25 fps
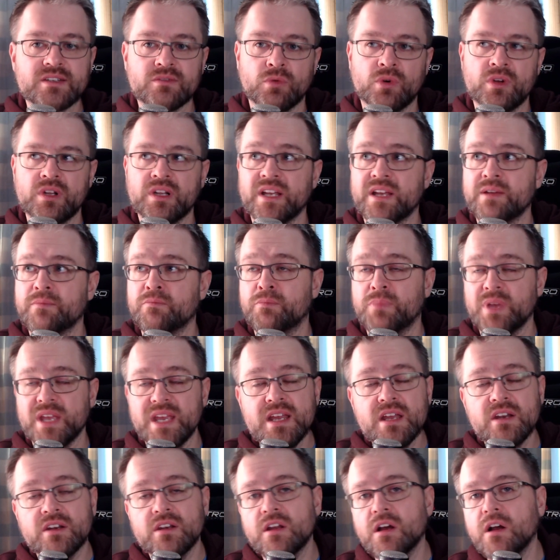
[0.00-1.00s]
Will it be
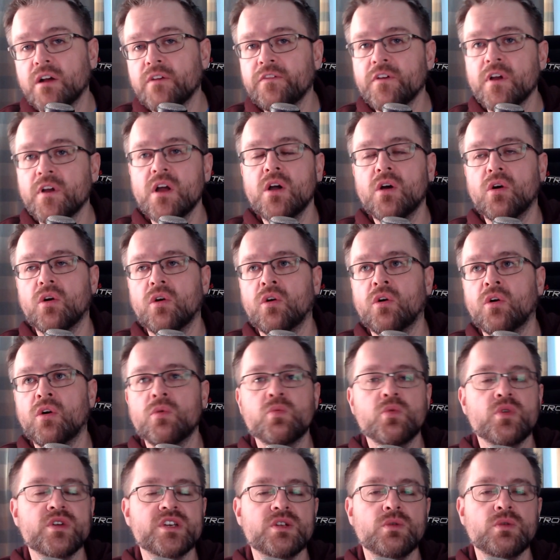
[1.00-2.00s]
enough, or
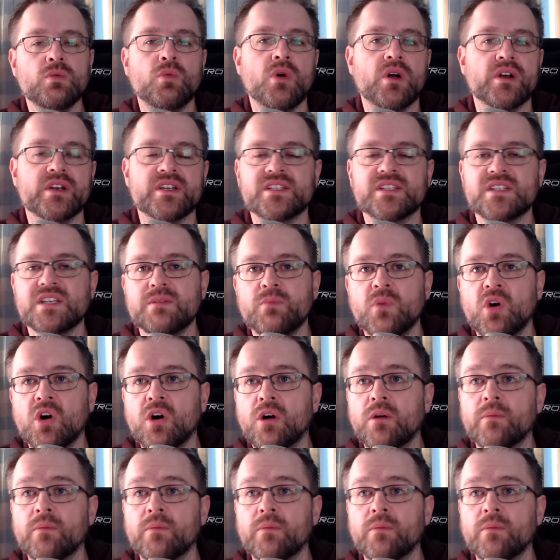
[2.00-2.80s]
would you want to see more?